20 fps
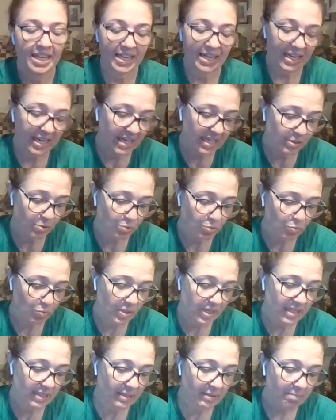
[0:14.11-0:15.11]
and it is
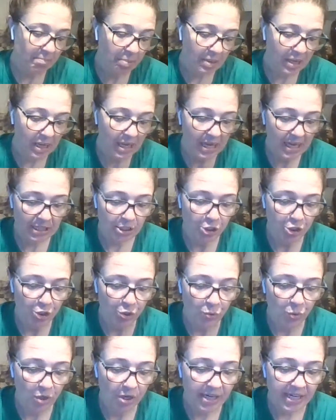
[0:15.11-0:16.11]
written by
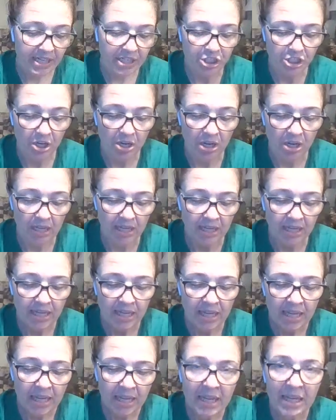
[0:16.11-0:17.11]
Jory John,
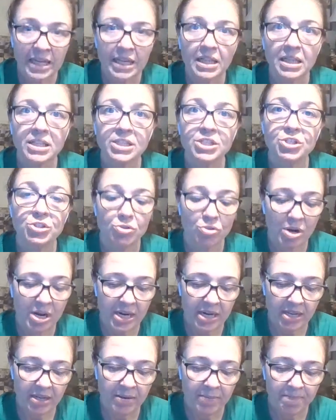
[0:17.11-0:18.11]

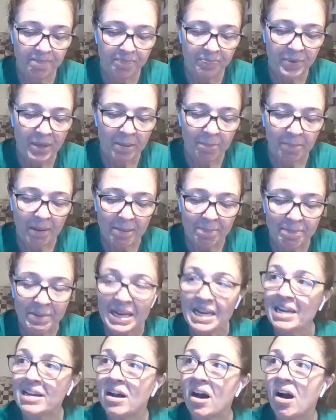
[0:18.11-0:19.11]
illustrated by
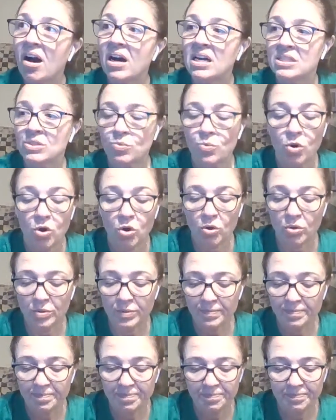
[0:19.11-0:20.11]
Pete Oswald.
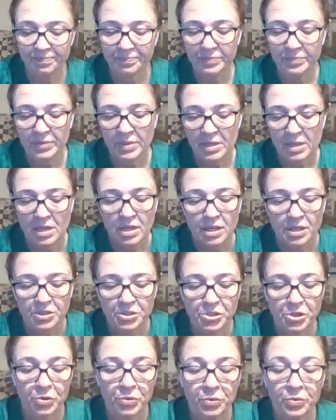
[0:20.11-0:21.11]

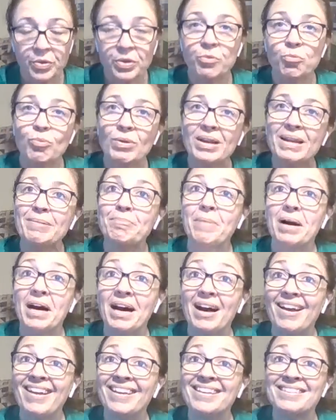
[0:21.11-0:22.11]
So written
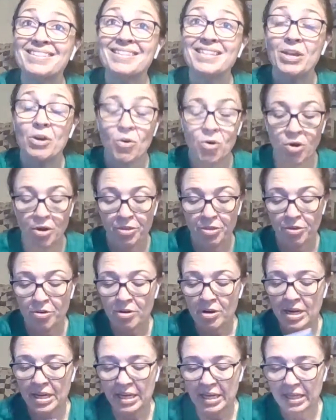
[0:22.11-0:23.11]
by is the
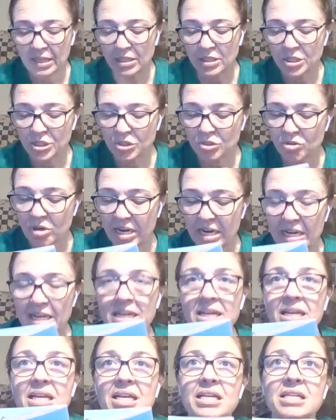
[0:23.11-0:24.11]
author and
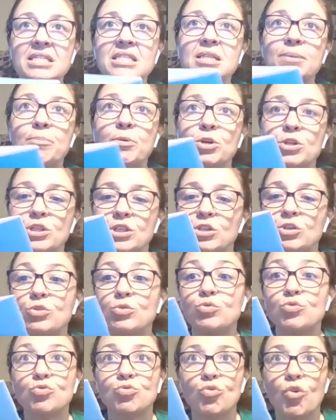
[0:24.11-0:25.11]
illustrated is the person
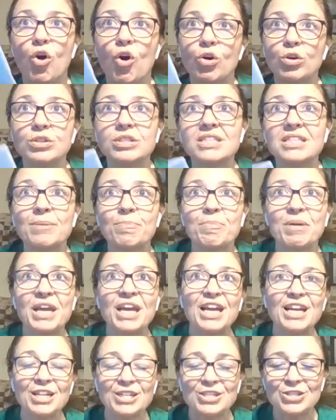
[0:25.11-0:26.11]
who draws the
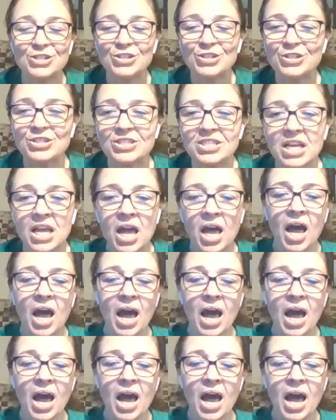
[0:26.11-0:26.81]
pictures.